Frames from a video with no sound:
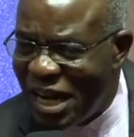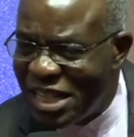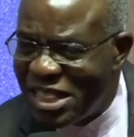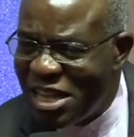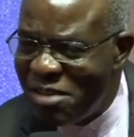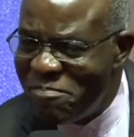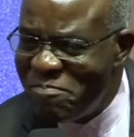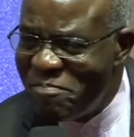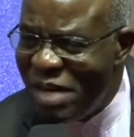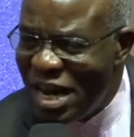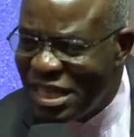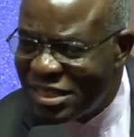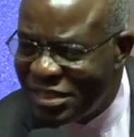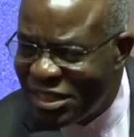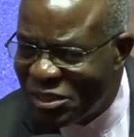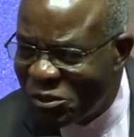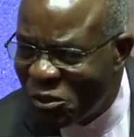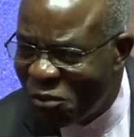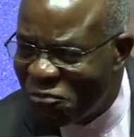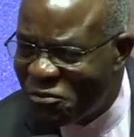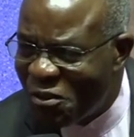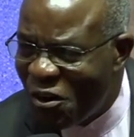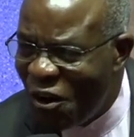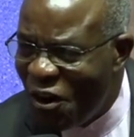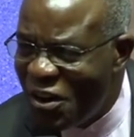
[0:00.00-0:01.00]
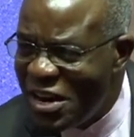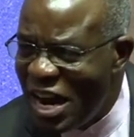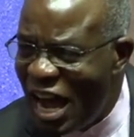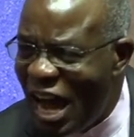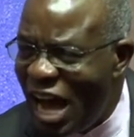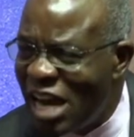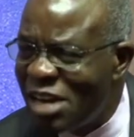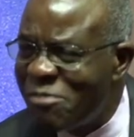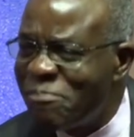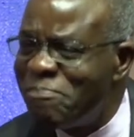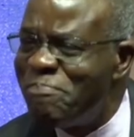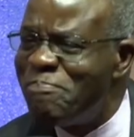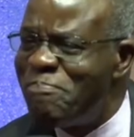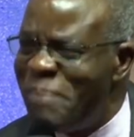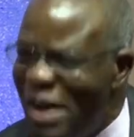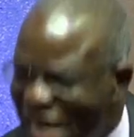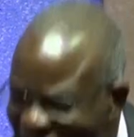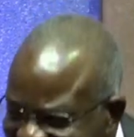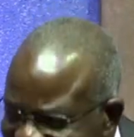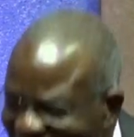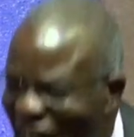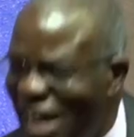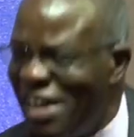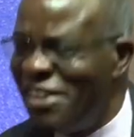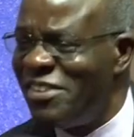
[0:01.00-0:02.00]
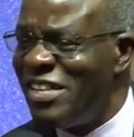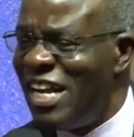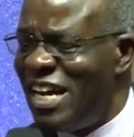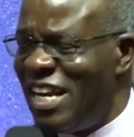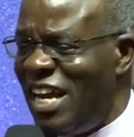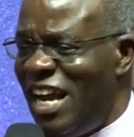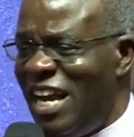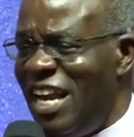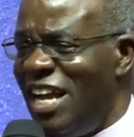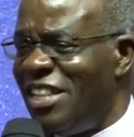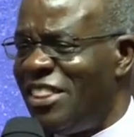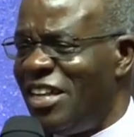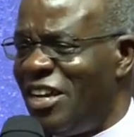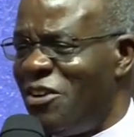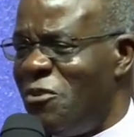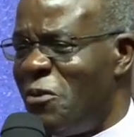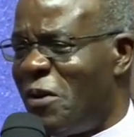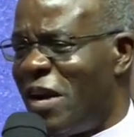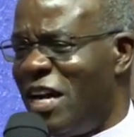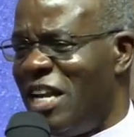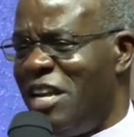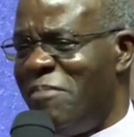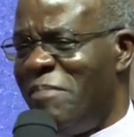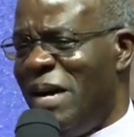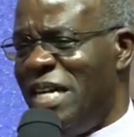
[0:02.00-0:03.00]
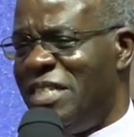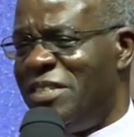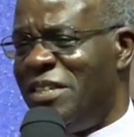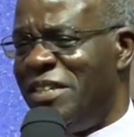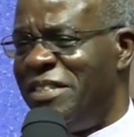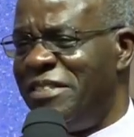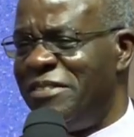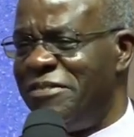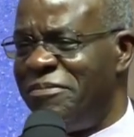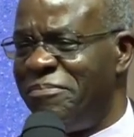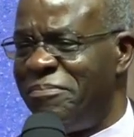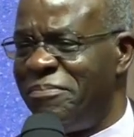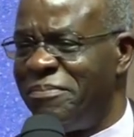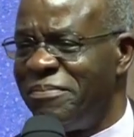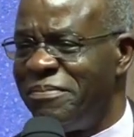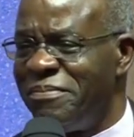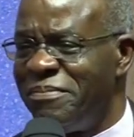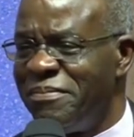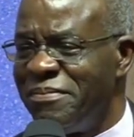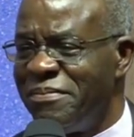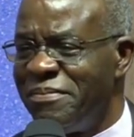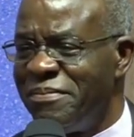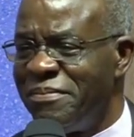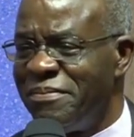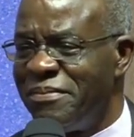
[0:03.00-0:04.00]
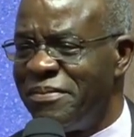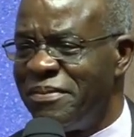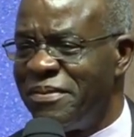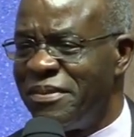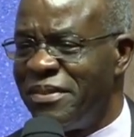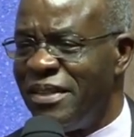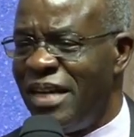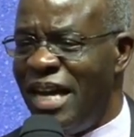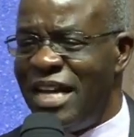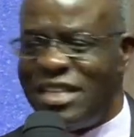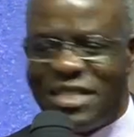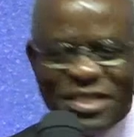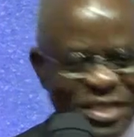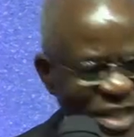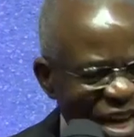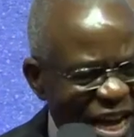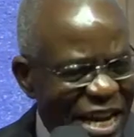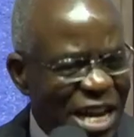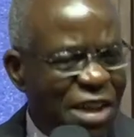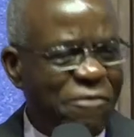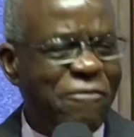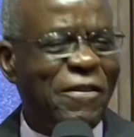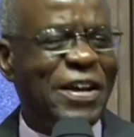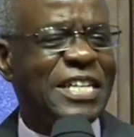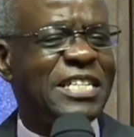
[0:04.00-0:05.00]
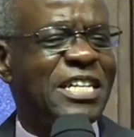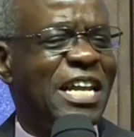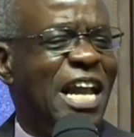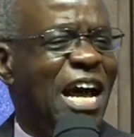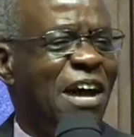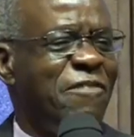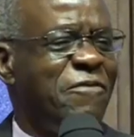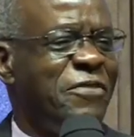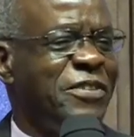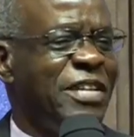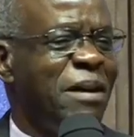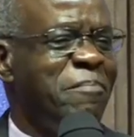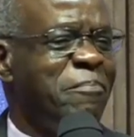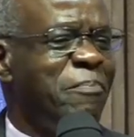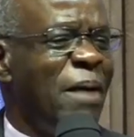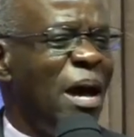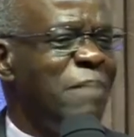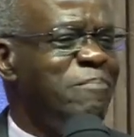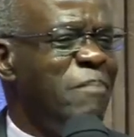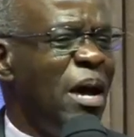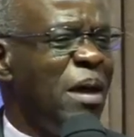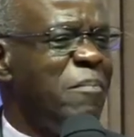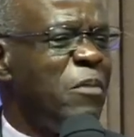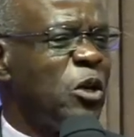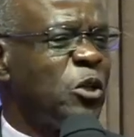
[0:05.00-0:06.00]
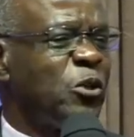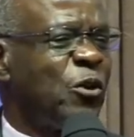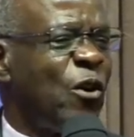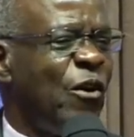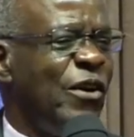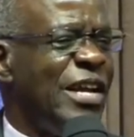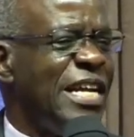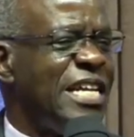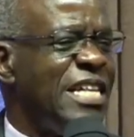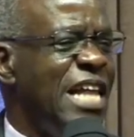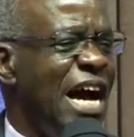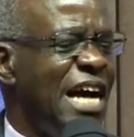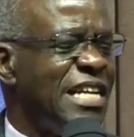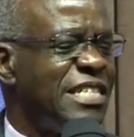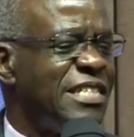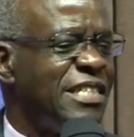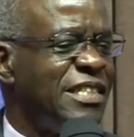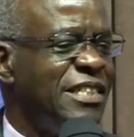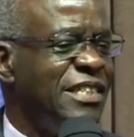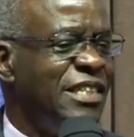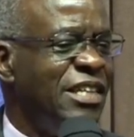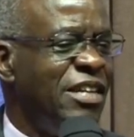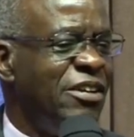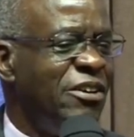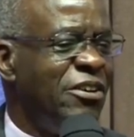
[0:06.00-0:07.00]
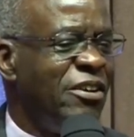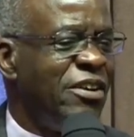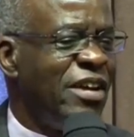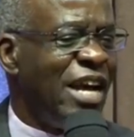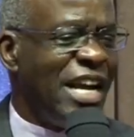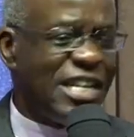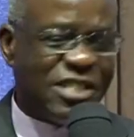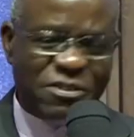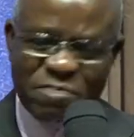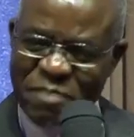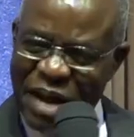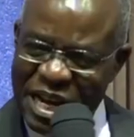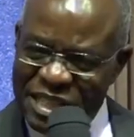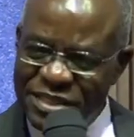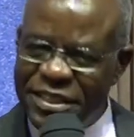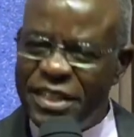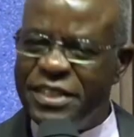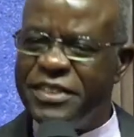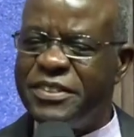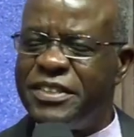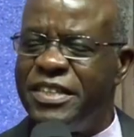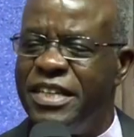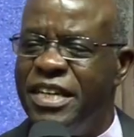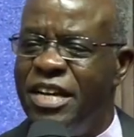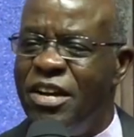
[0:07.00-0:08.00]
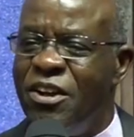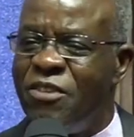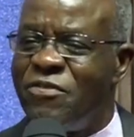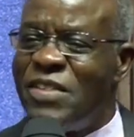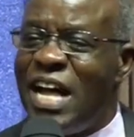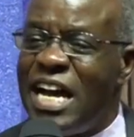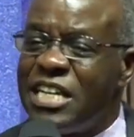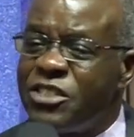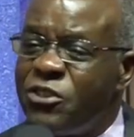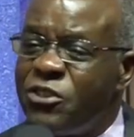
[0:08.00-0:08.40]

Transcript: The mercies of God are better than anything you can imagine. His steadfast love, some Bibles call it that. His mercies. That's